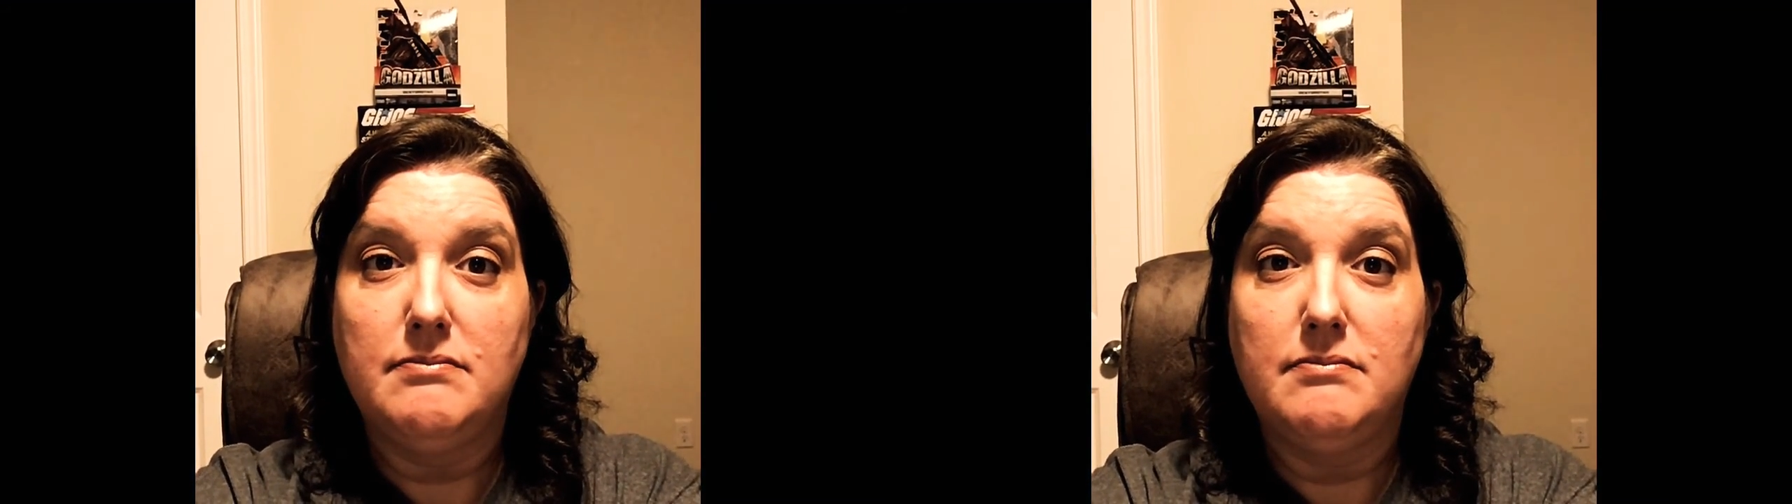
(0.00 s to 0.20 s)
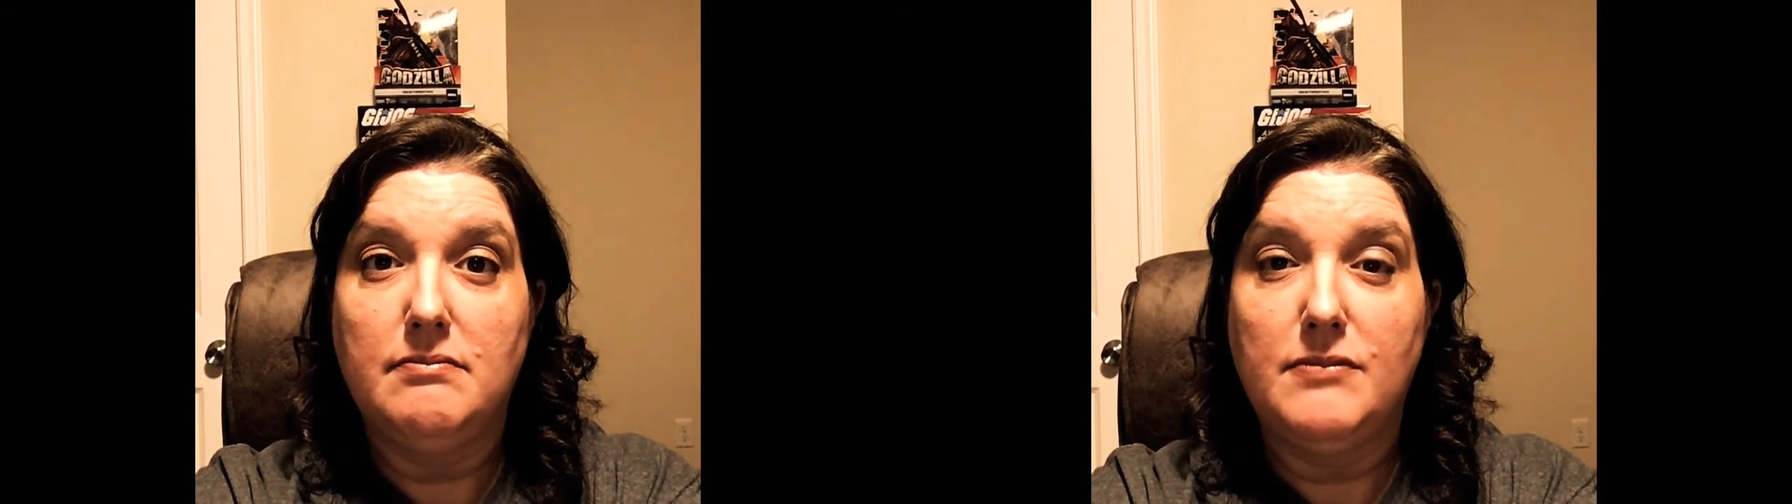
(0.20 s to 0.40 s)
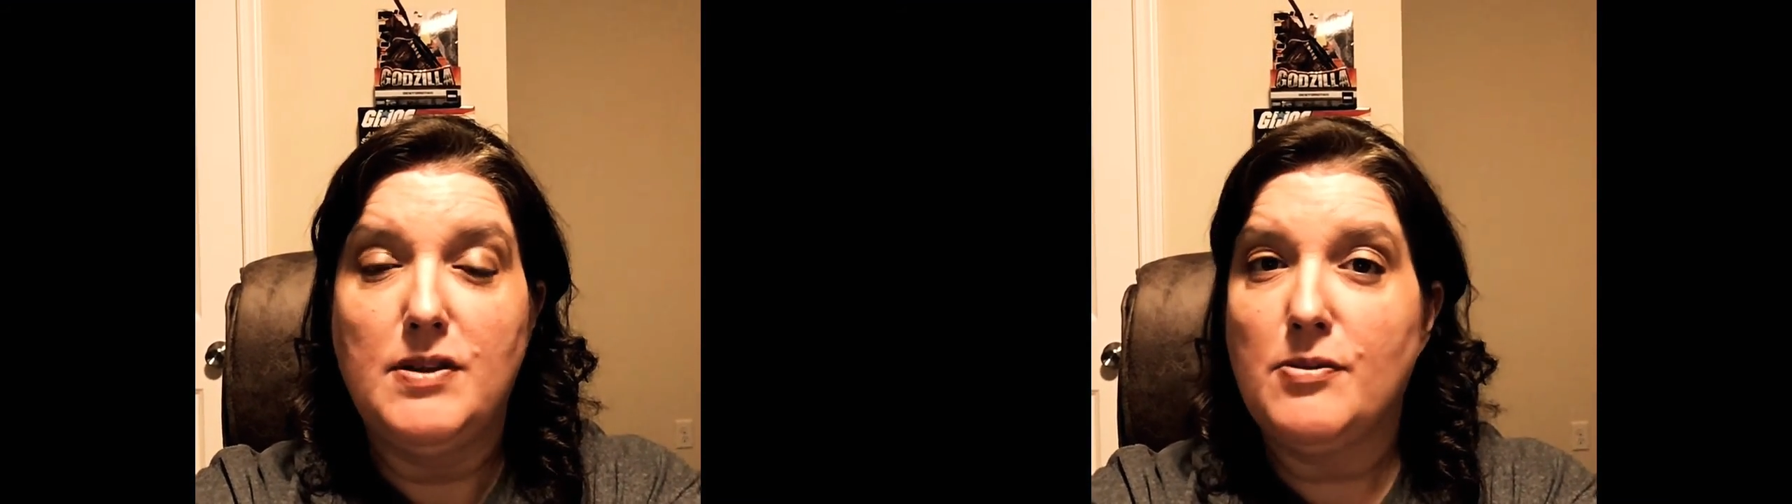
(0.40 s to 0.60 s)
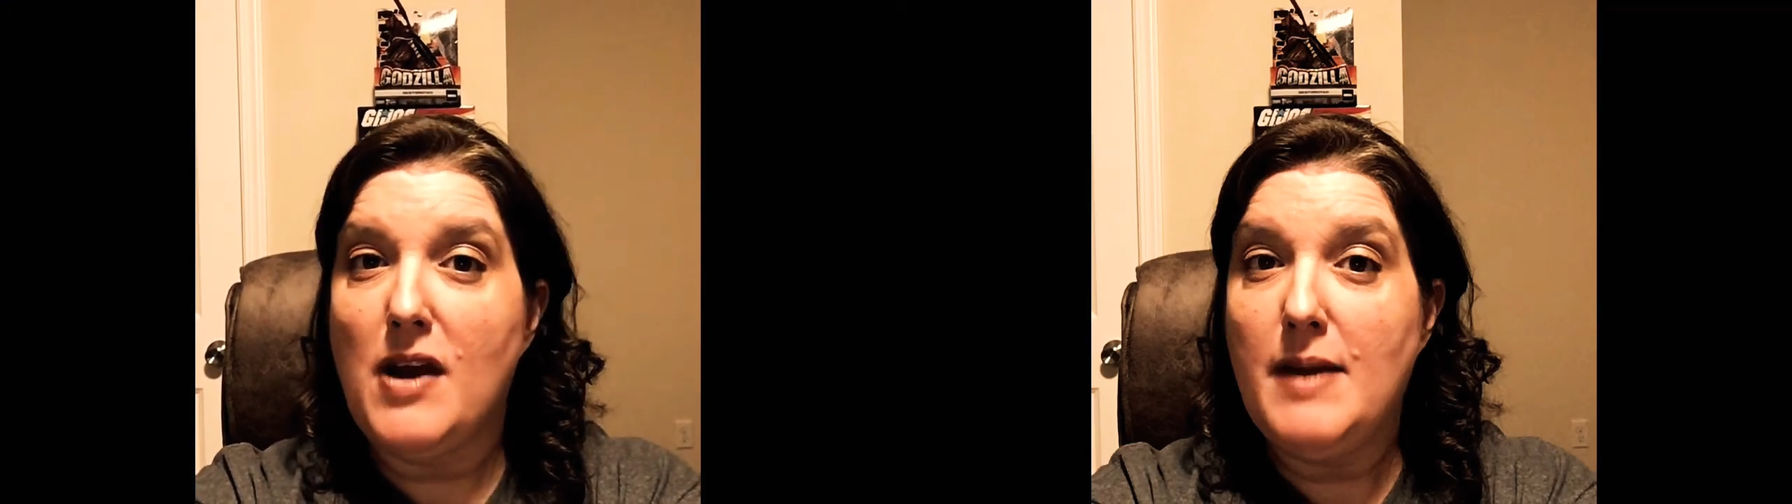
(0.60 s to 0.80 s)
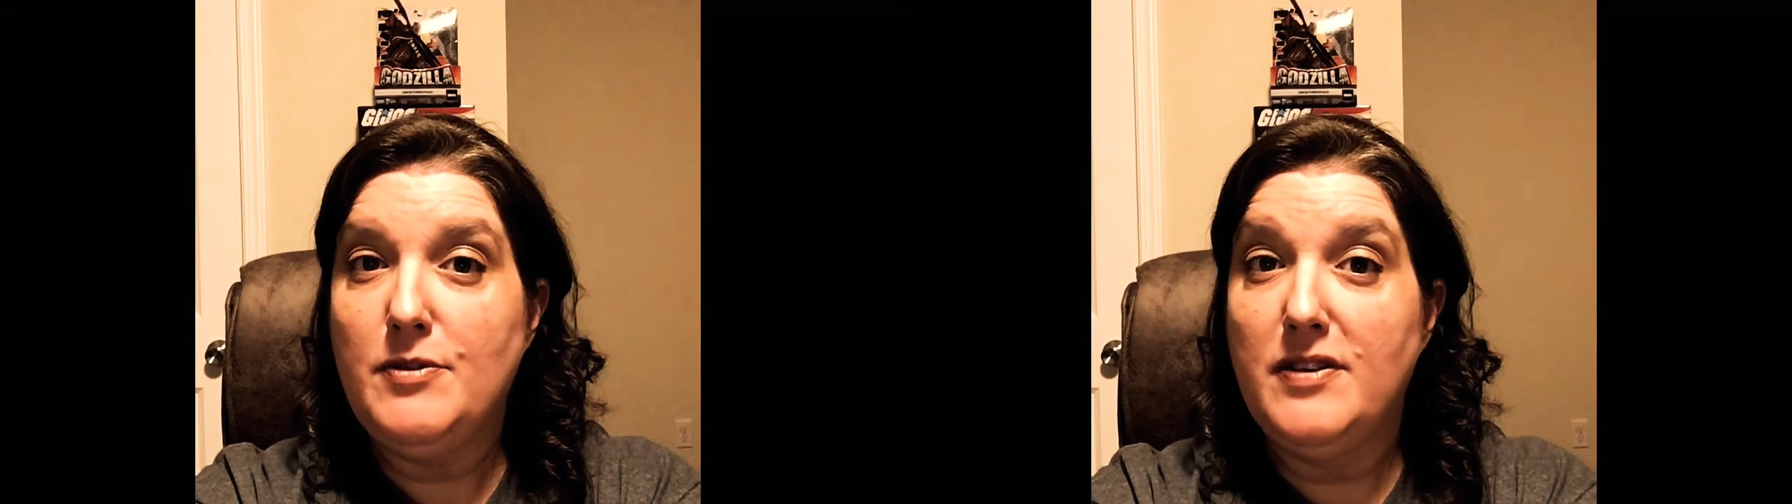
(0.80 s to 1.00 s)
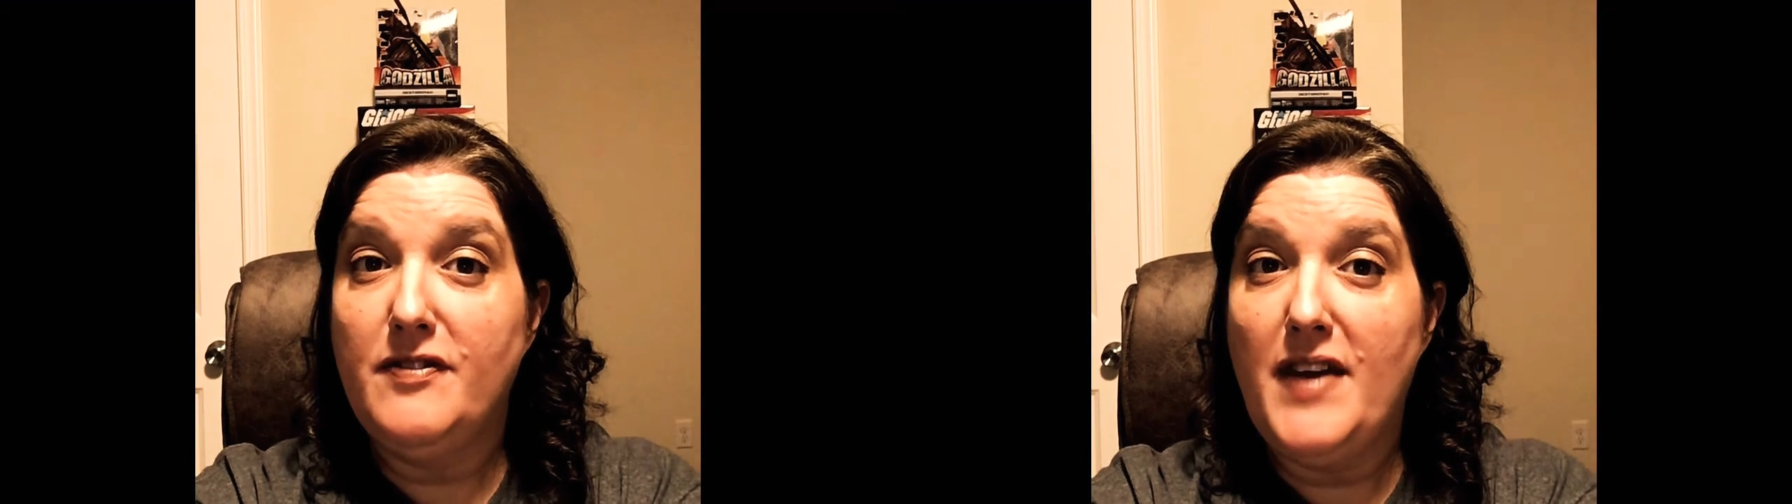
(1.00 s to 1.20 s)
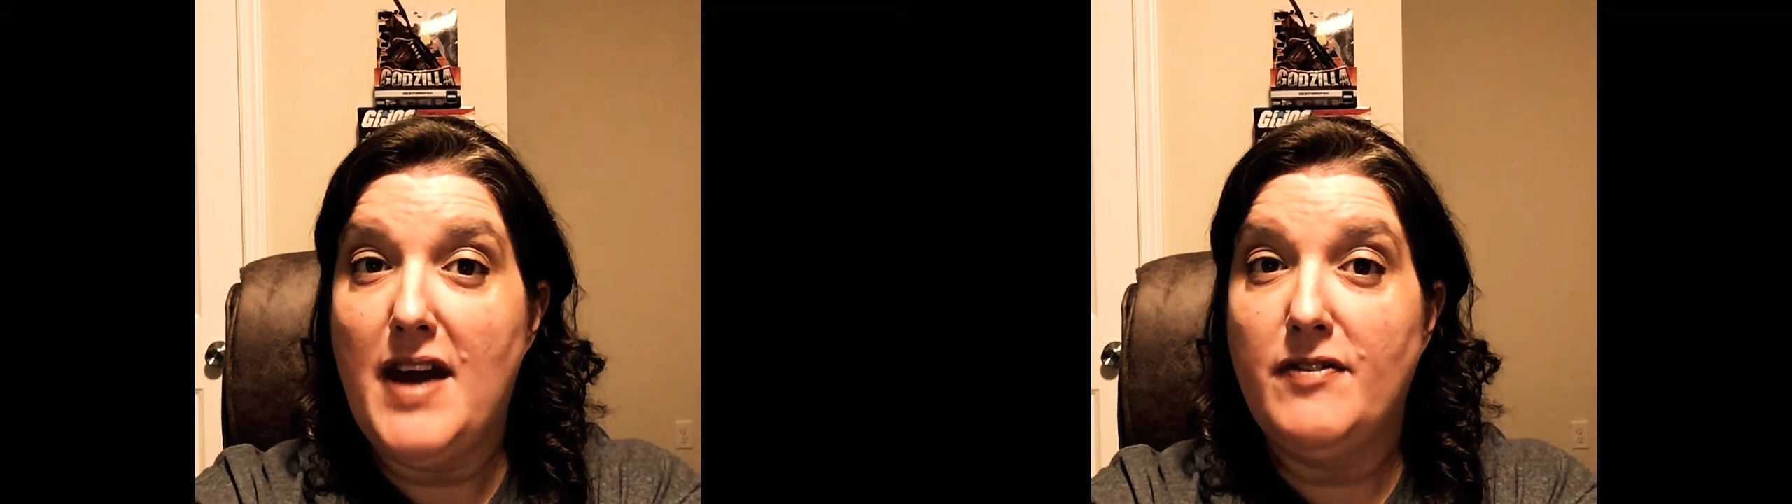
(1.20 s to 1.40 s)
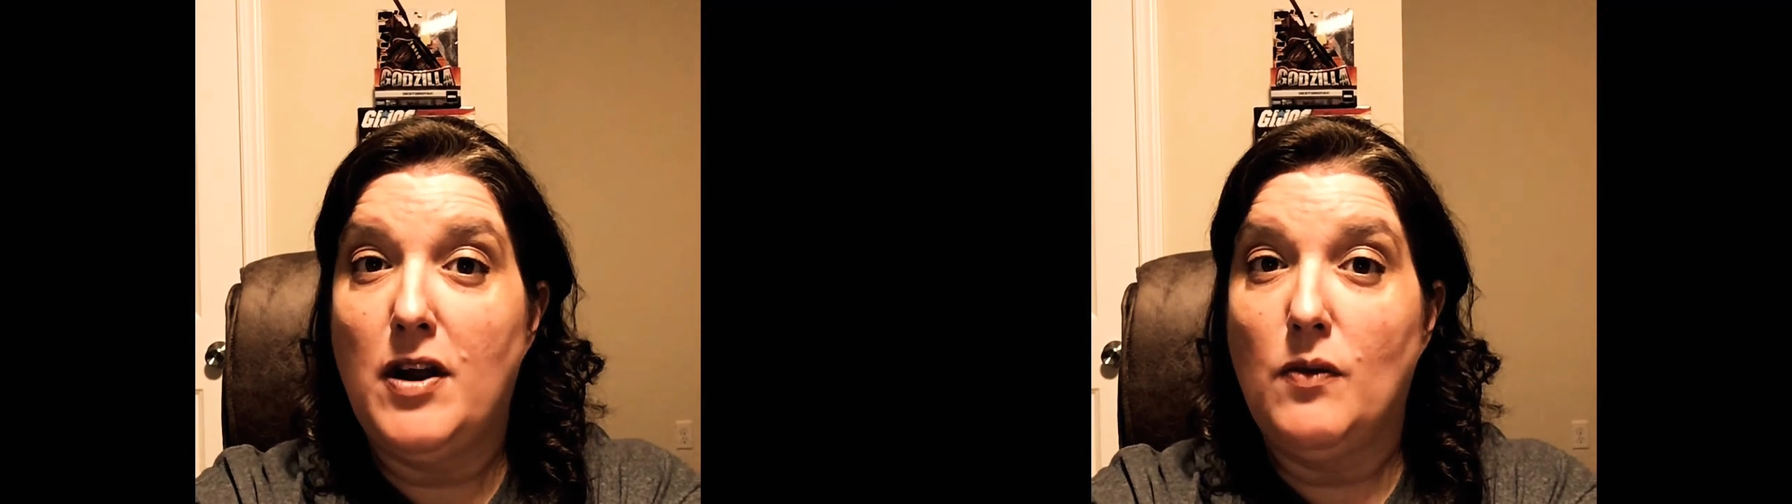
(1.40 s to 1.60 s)
Subscribe to us if you
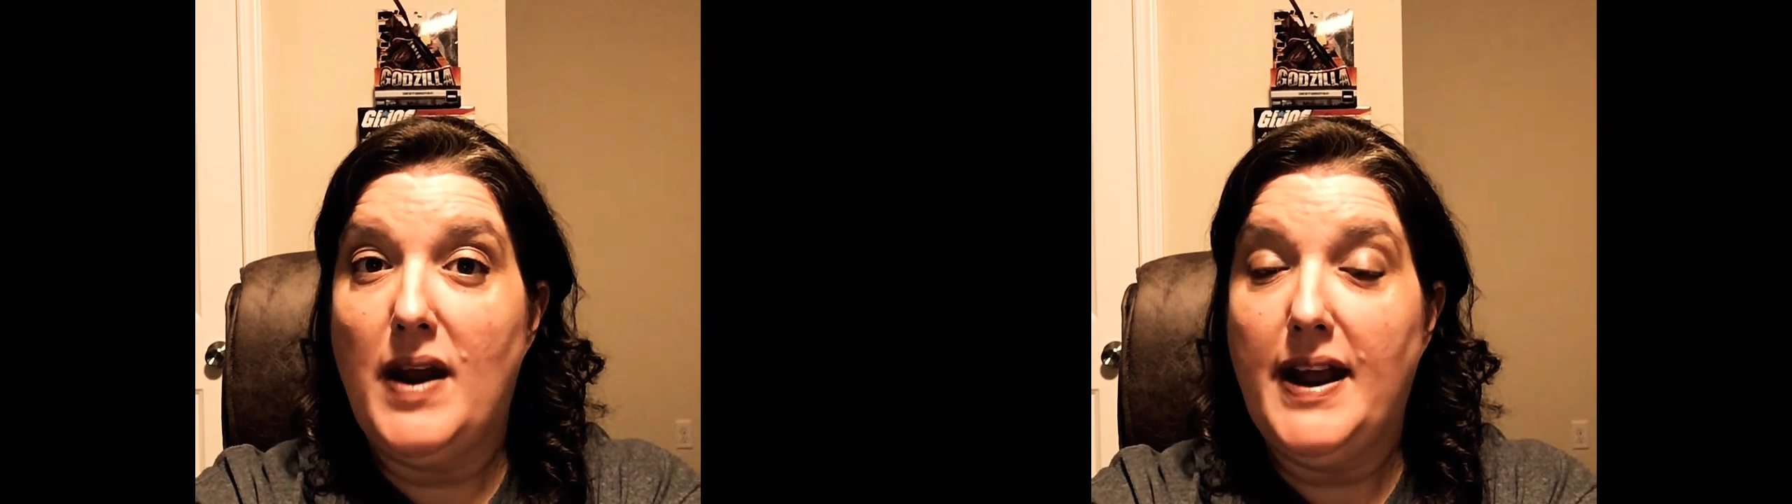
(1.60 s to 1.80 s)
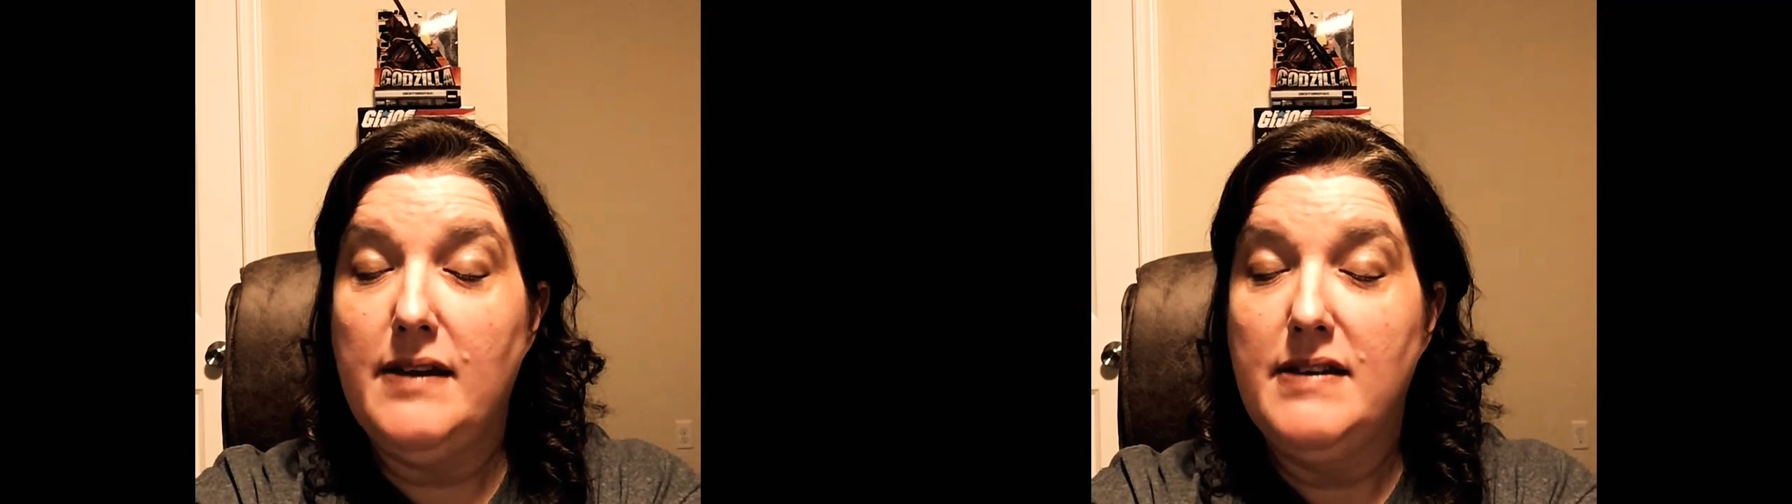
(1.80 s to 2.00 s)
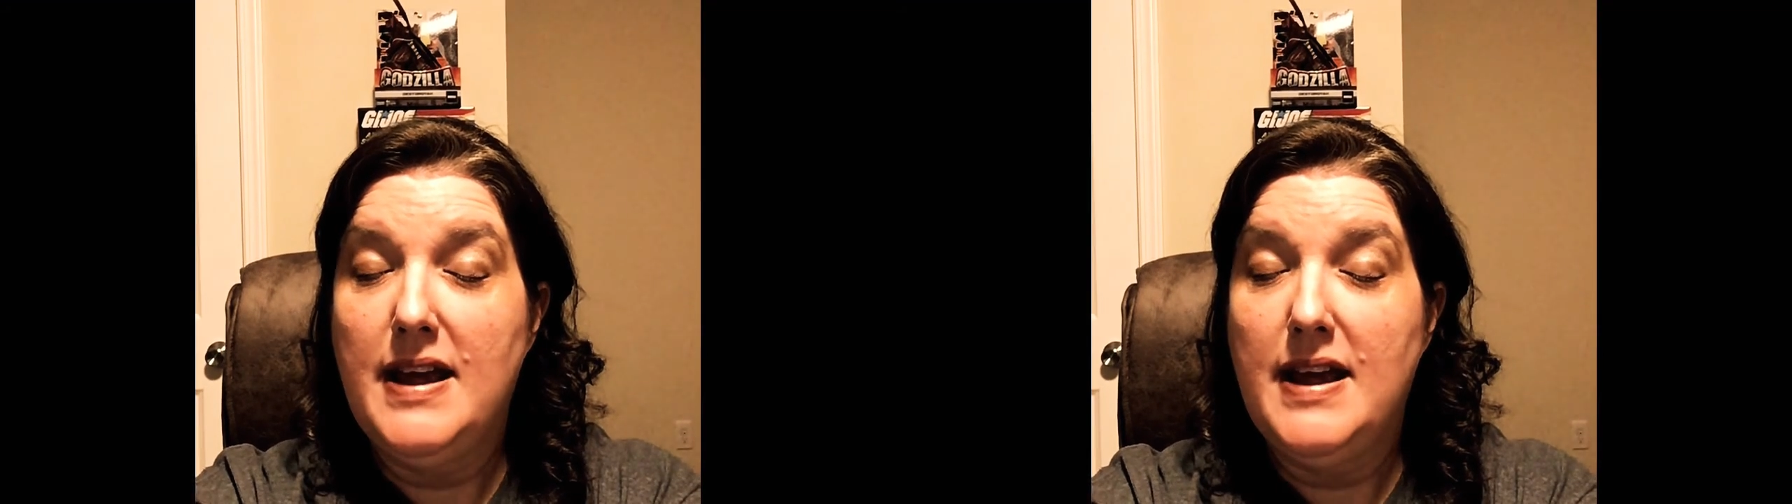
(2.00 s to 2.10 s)
haven't already.